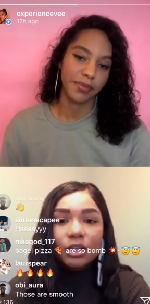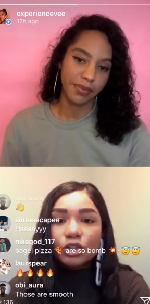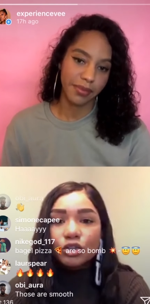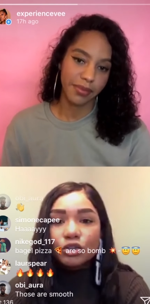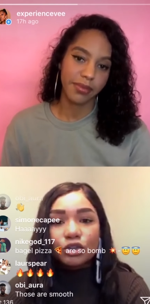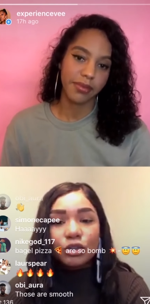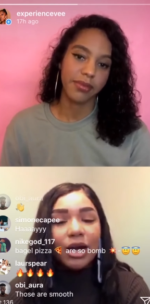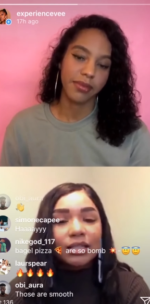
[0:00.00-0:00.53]

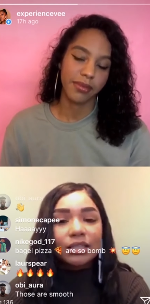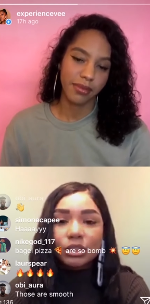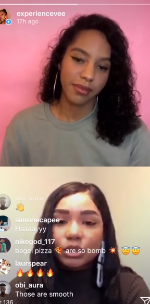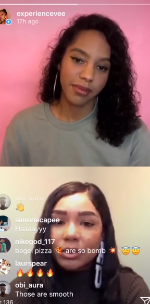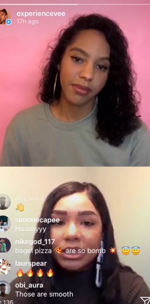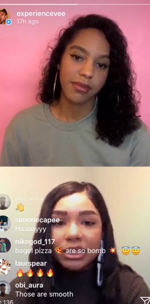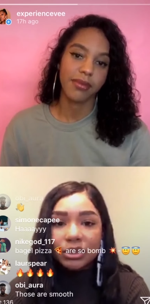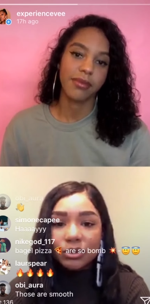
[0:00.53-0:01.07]
Speaker 1: trying to
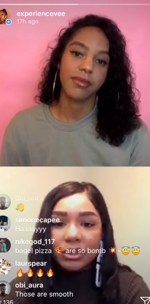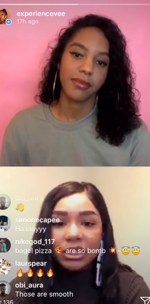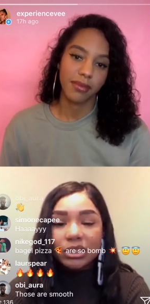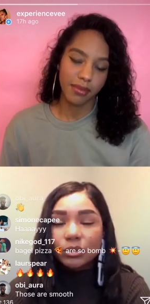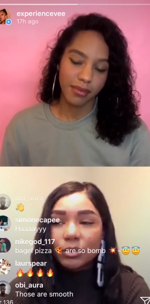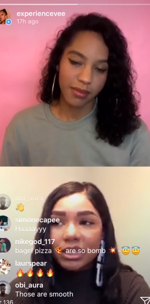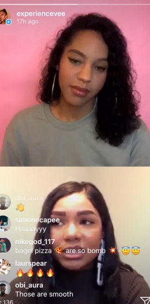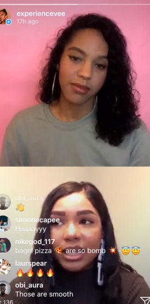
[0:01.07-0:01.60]
tweak and tweak and
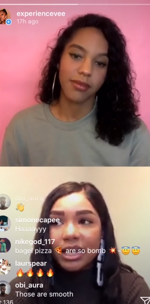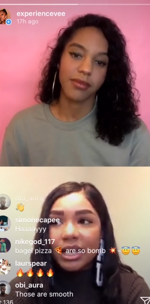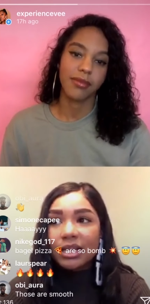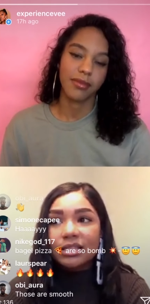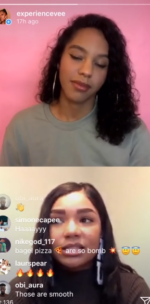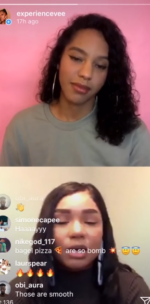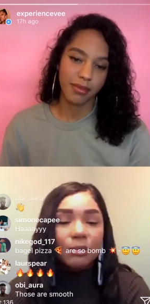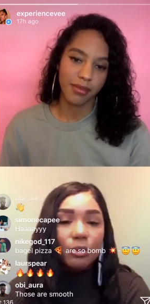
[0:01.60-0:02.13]
tweak. Like
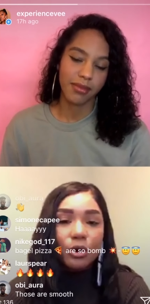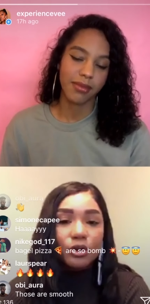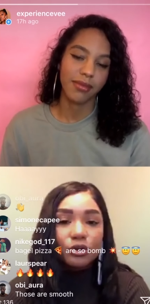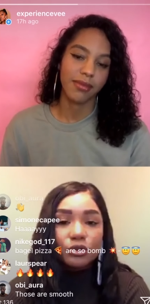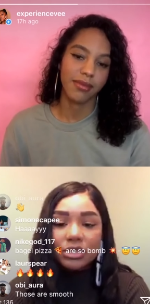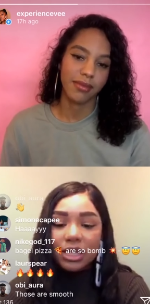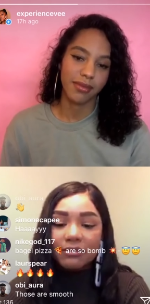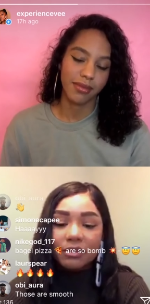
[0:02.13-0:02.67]
at some point you
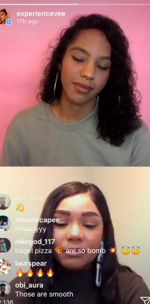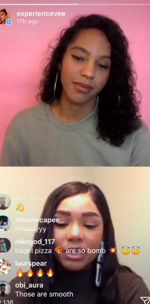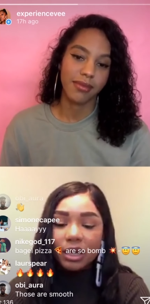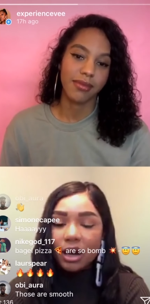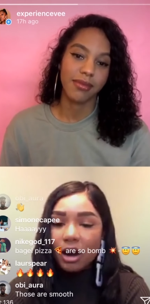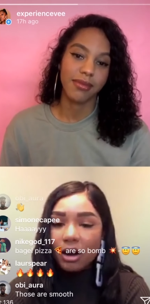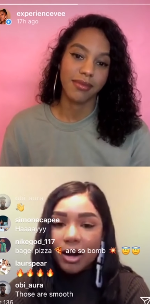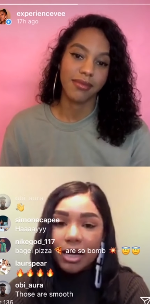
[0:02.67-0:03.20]
just have to be
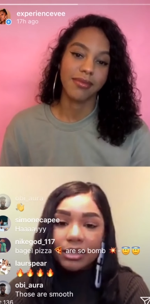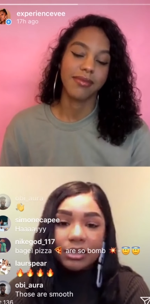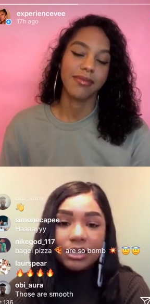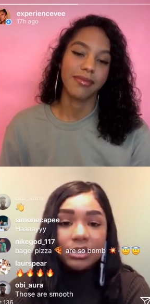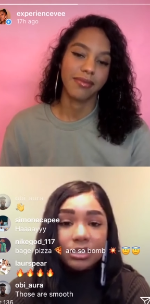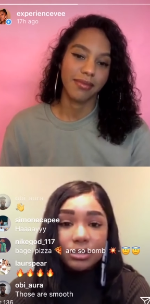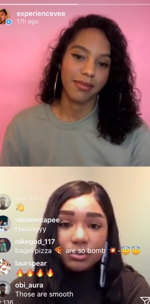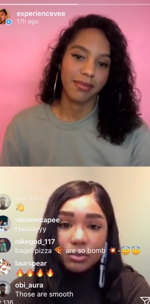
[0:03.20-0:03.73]
like, all right,
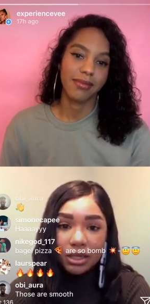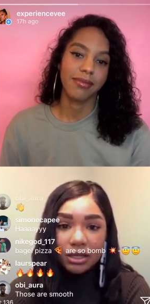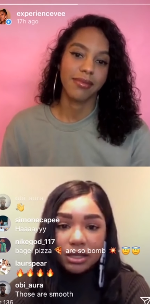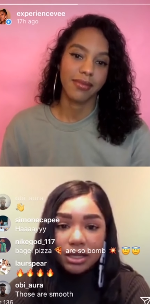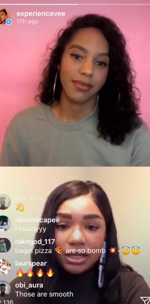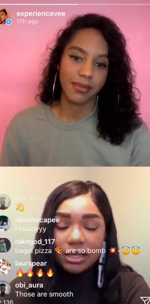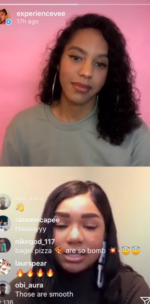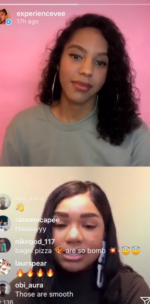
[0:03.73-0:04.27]
this is what it
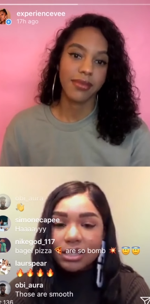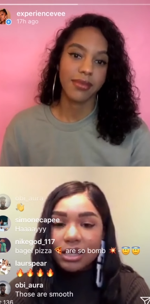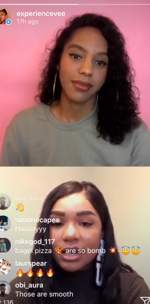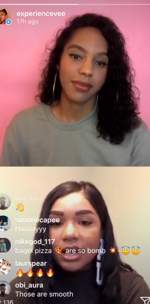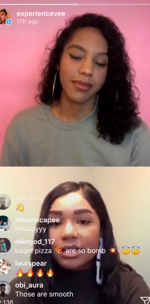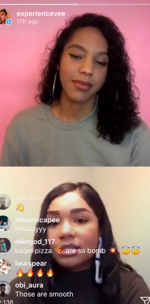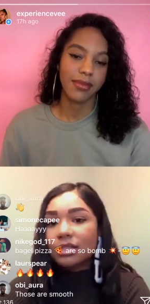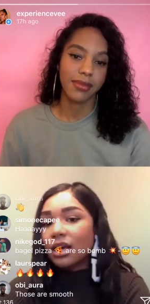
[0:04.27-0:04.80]
is and
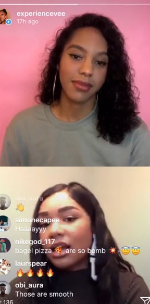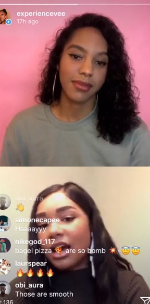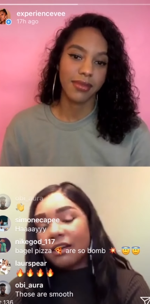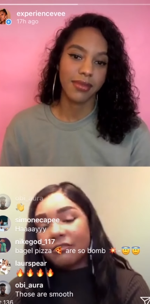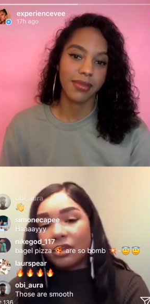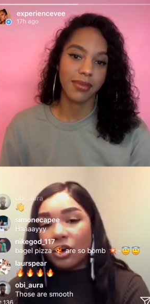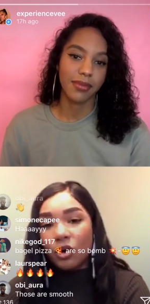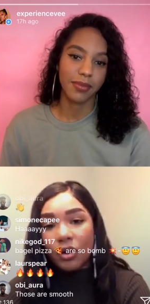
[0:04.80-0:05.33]
it's gonna
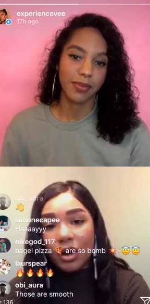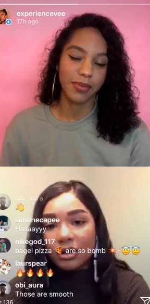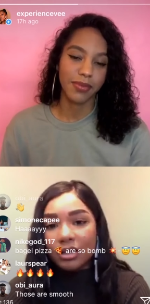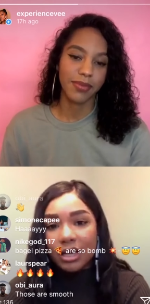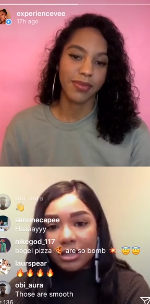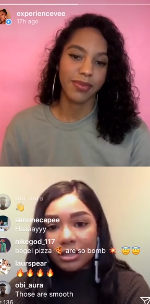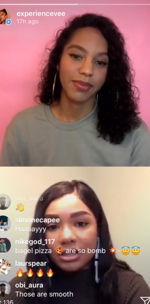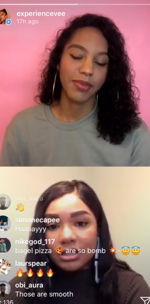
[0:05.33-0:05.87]
have to go out
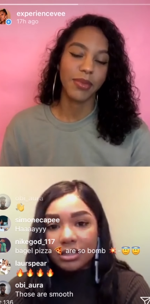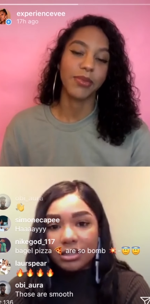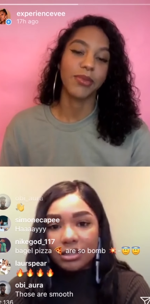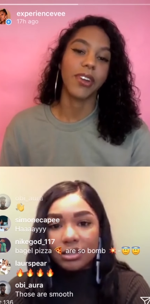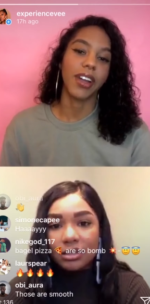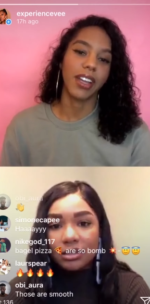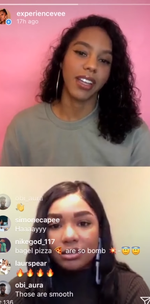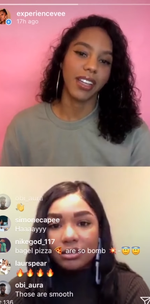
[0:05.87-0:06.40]
like this.
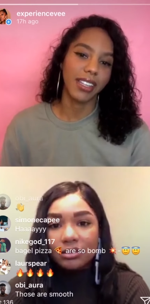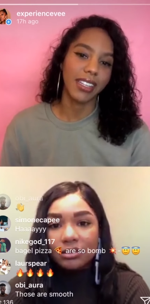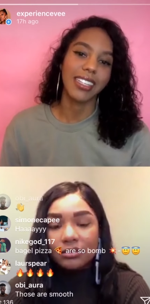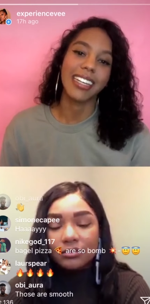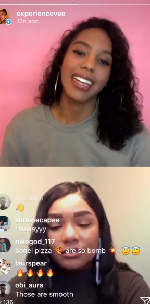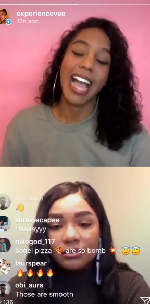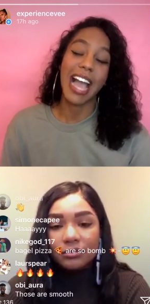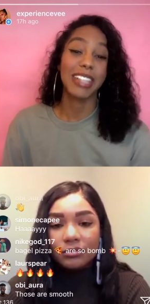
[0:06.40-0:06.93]
Speaker 2: Right.
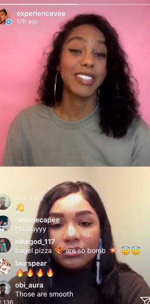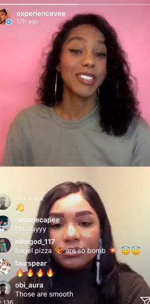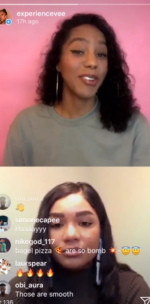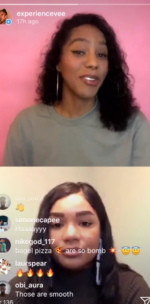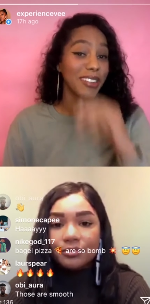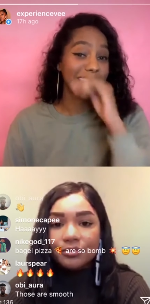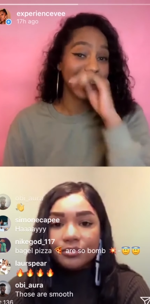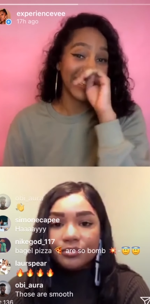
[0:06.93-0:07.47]
I
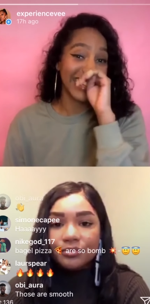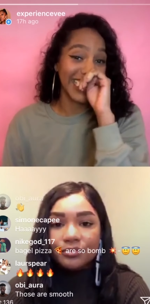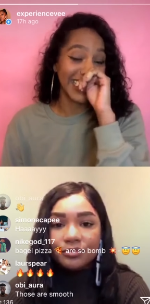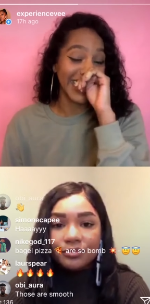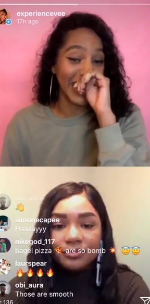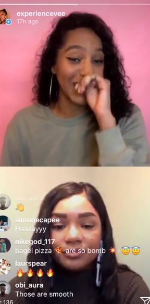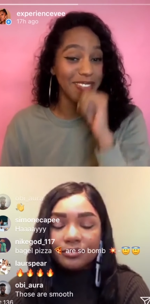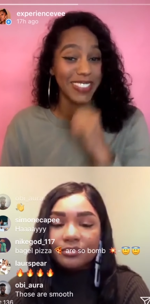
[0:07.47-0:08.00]
totally
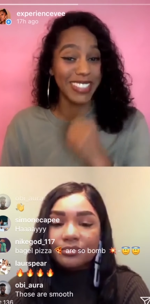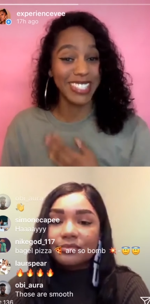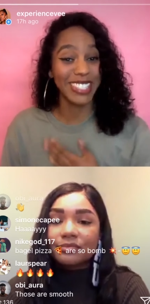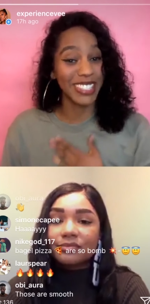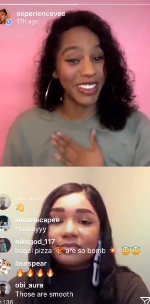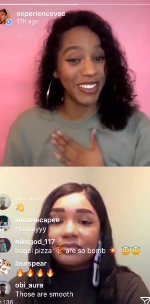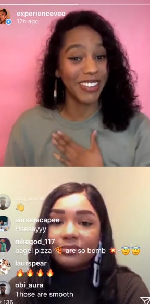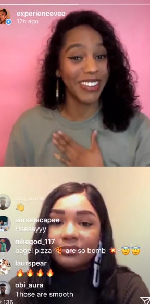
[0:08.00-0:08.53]
get that. It'd be
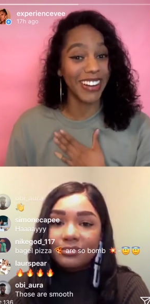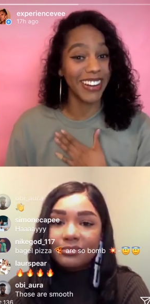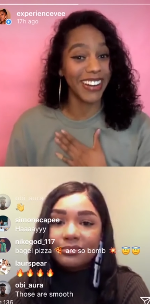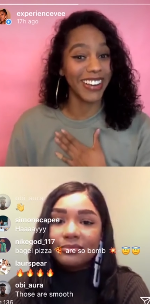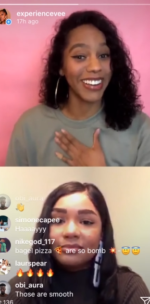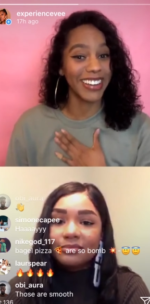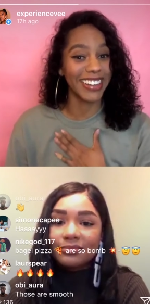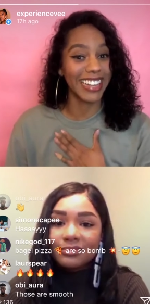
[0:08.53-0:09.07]
so
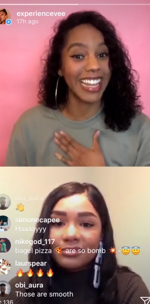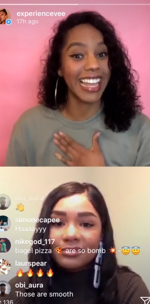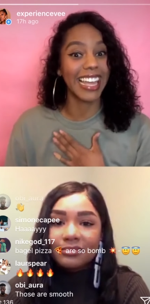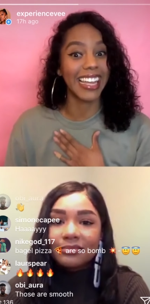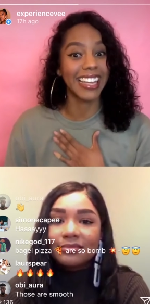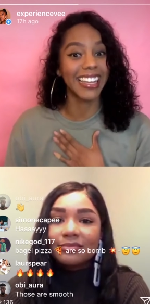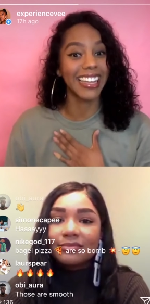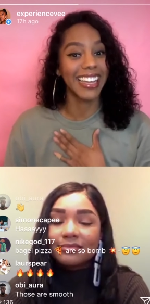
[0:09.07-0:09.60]
hard.
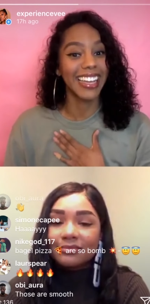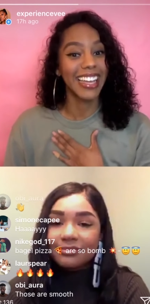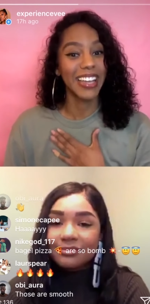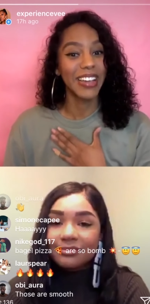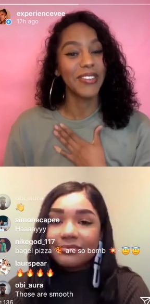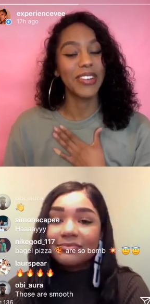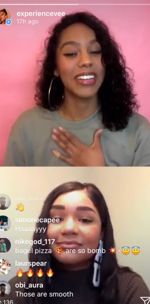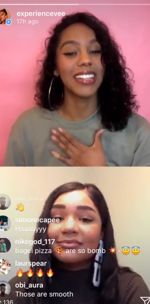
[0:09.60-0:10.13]
Like
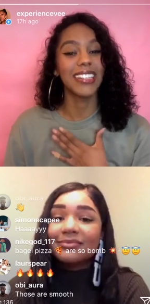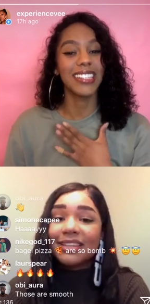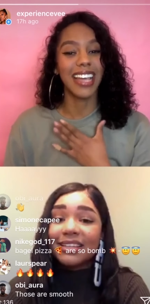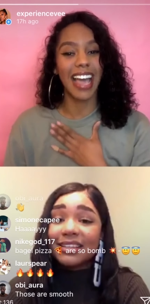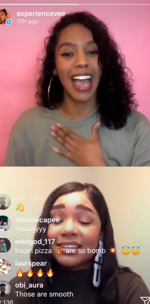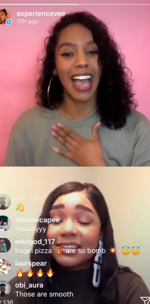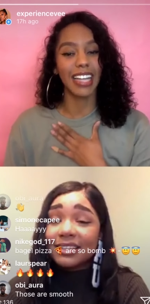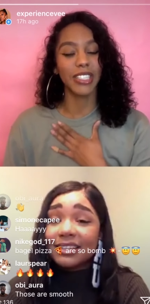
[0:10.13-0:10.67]
when it's
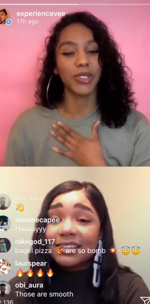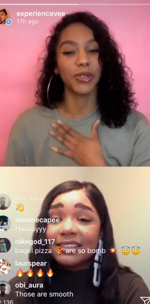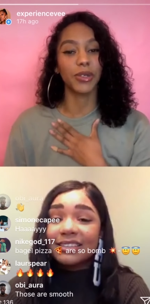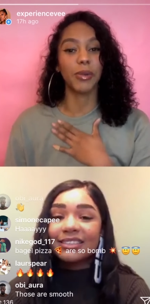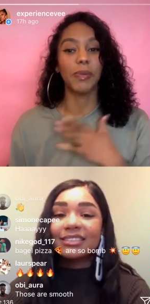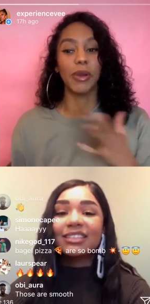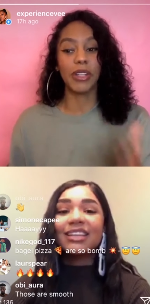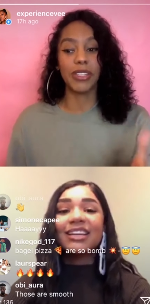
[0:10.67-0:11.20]
the
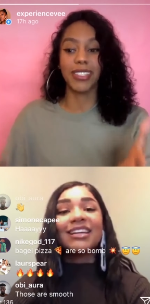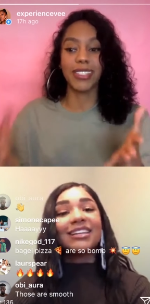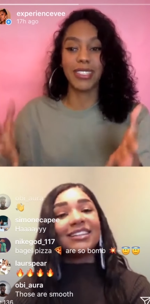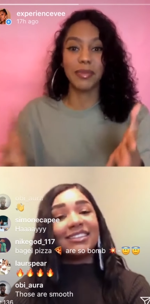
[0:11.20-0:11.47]
actual person's